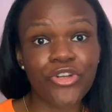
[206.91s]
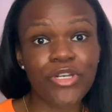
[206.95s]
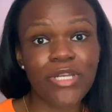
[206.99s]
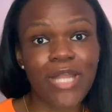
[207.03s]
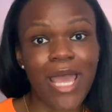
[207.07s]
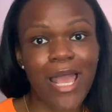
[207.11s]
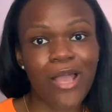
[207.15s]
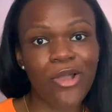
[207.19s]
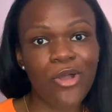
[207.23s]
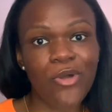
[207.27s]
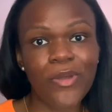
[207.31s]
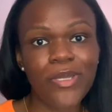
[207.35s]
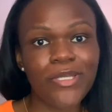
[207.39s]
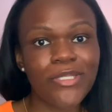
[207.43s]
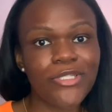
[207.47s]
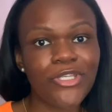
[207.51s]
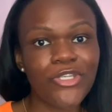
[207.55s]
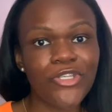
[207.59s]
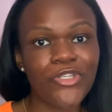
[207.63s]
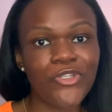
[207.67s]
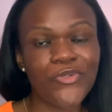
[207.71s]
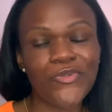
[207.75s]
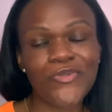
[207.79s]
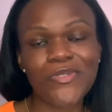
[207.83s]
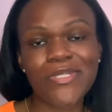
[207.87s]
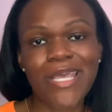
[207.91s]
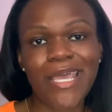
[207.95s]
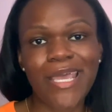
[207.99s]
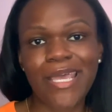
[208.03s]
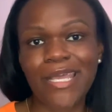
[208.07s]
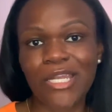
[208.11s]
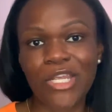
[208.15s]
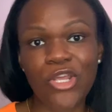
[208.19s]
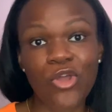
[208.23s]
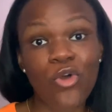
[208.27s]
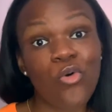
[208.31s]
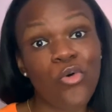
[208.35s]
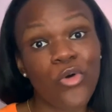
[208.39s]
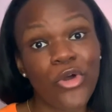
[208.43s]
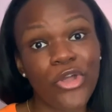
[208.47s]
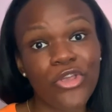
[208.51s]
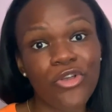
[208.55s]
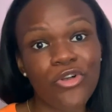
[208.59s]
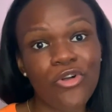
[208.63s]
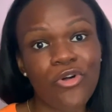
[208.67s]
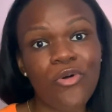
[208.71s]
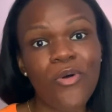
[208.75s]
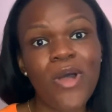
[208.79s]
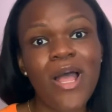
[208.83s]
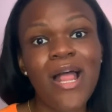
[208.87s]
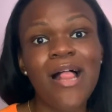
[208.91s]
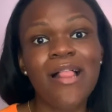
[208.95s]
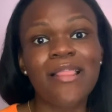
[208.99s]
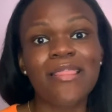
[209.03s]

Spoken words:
not going to use any oil